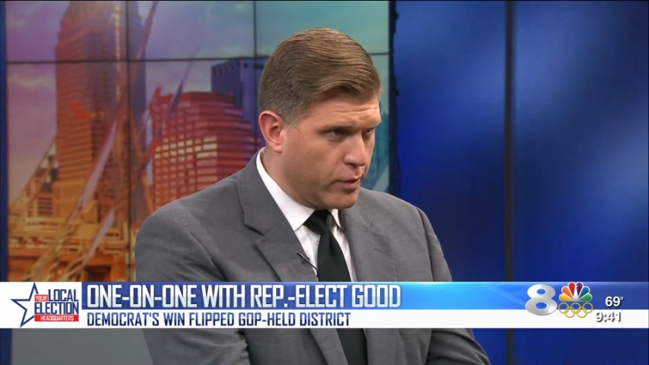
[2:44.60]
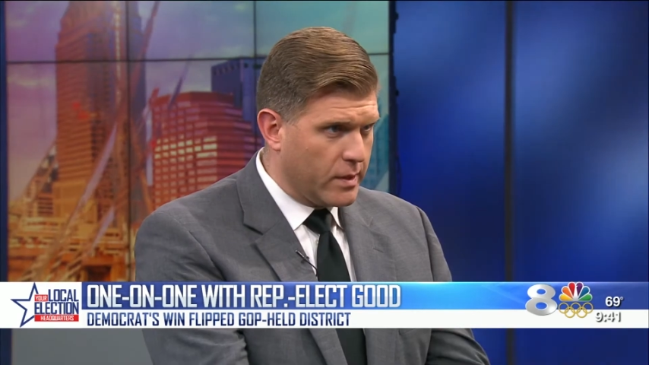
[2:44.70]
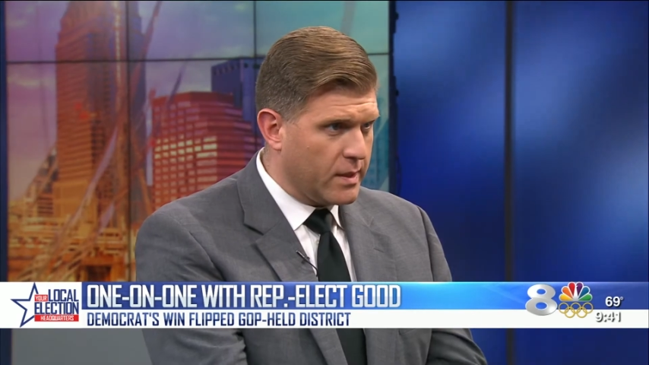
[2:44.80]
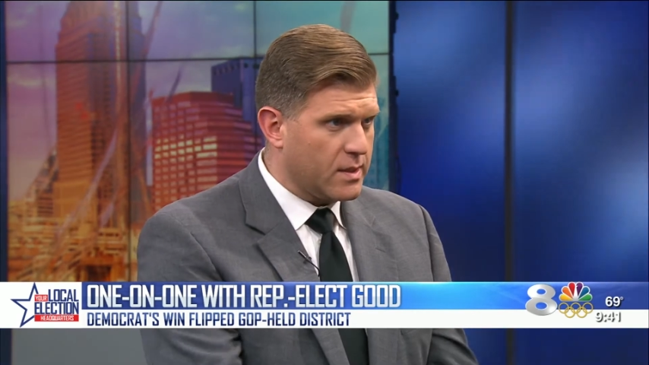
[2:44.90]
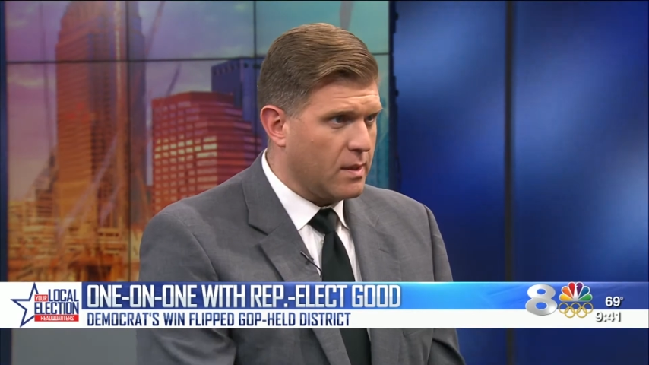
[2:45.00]

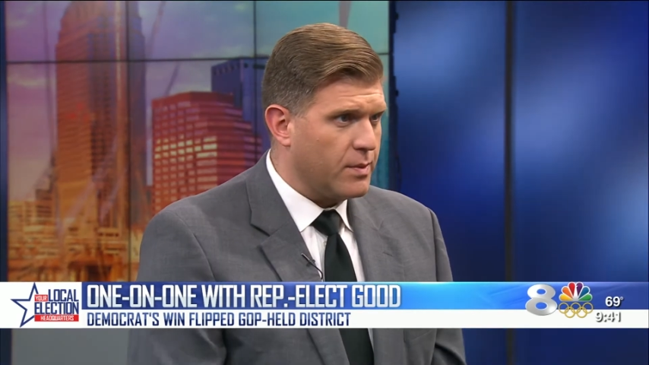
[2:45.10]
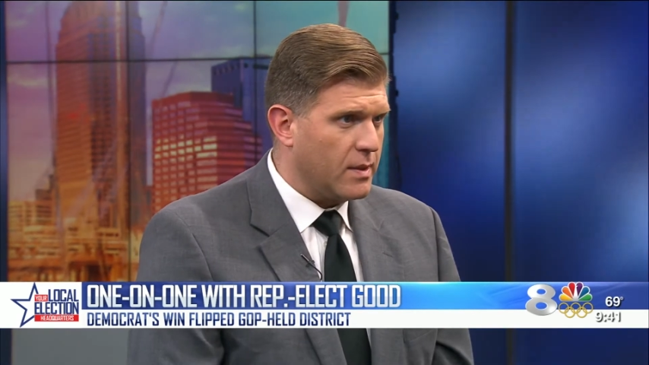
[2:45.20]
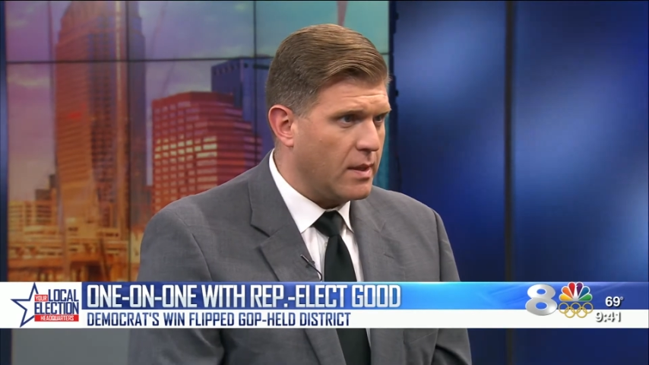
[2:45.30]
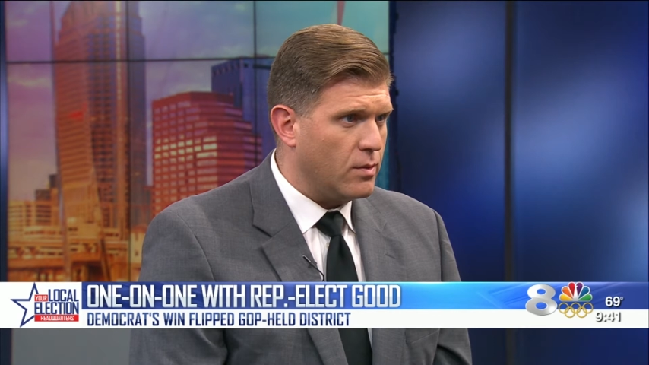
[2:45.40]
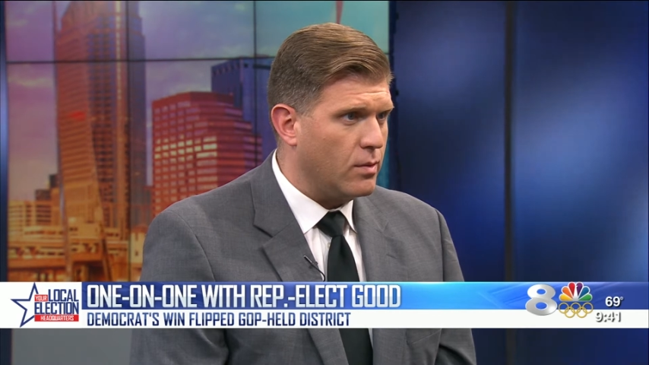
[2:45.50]
drilling is
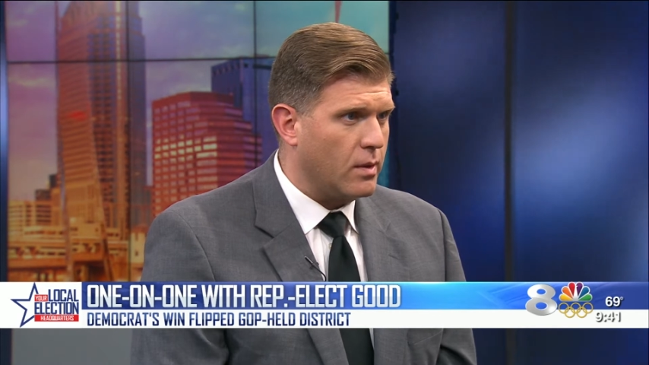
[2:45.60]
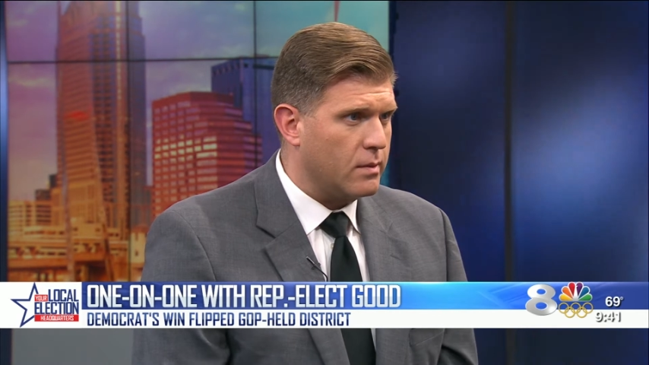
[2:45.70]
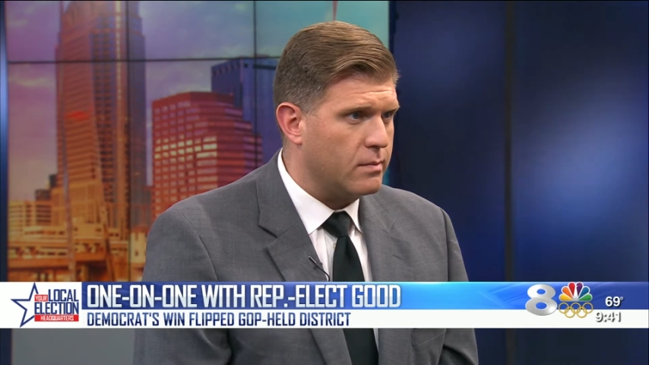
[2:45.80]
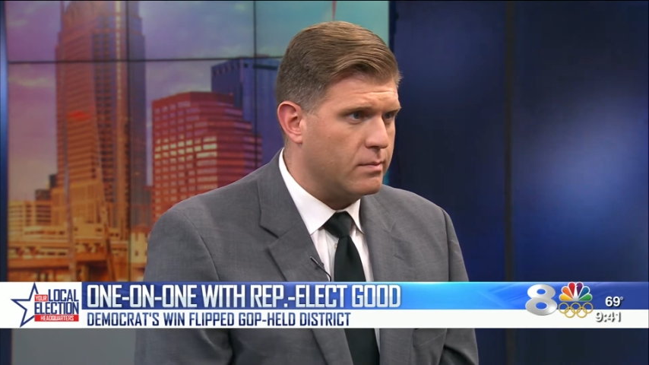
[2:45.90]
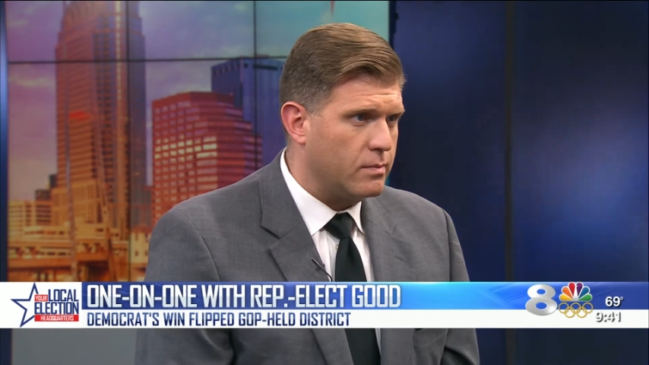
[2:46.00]
something that you
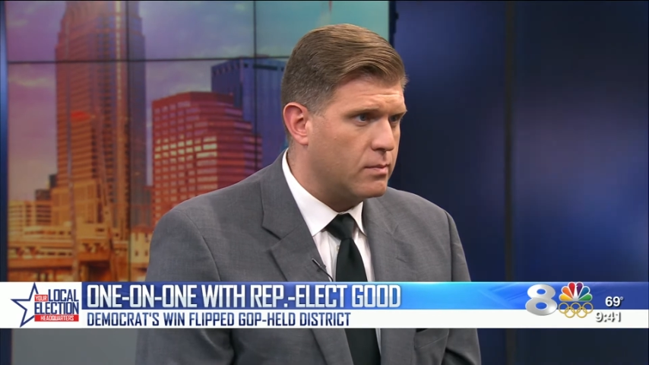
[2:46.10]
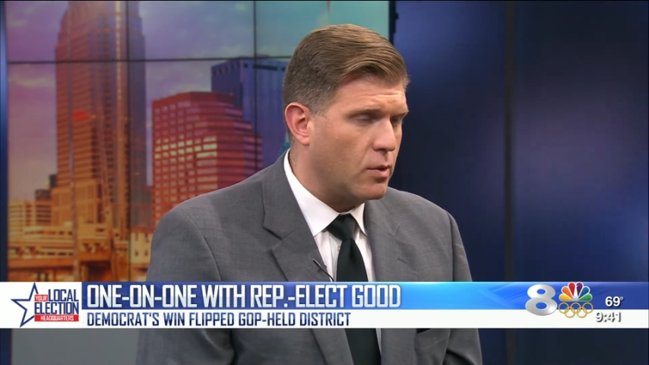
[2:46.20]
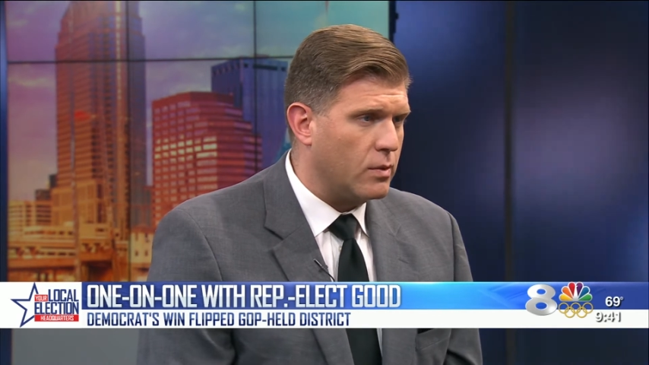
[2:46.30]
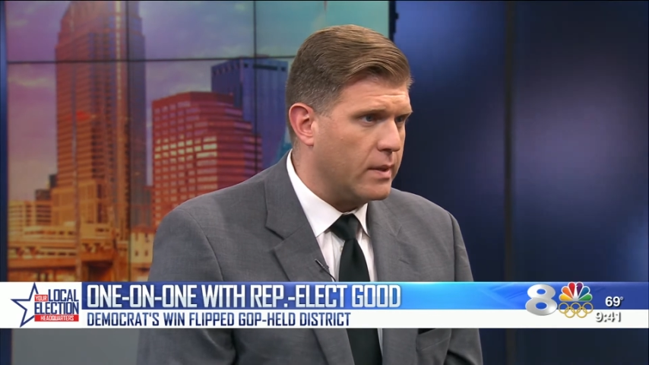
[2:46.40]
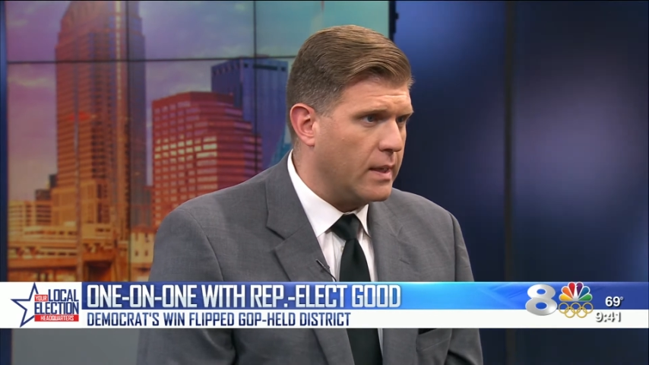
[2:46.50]
are
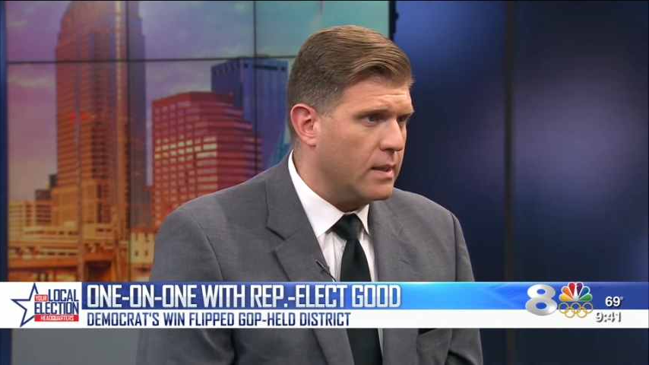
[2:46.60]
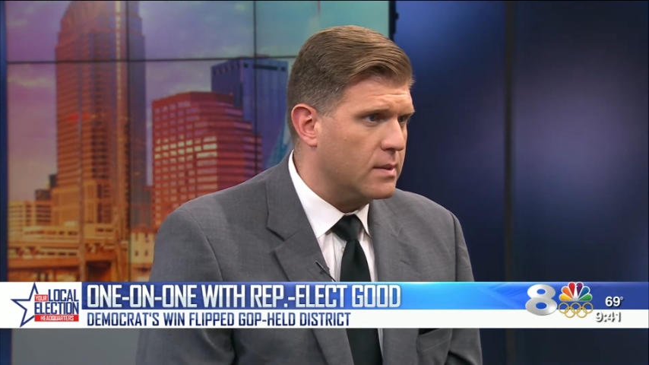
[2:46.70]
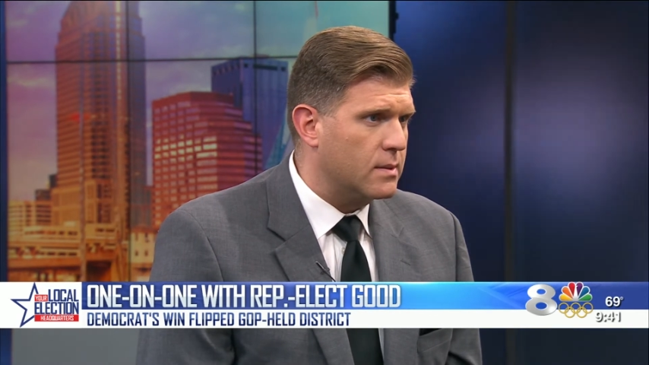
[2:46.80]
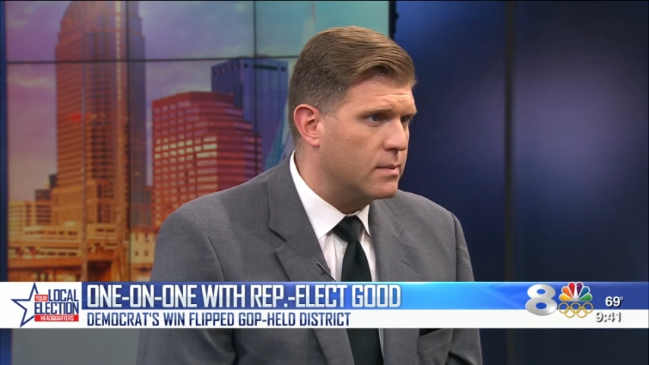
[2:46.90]
totally against.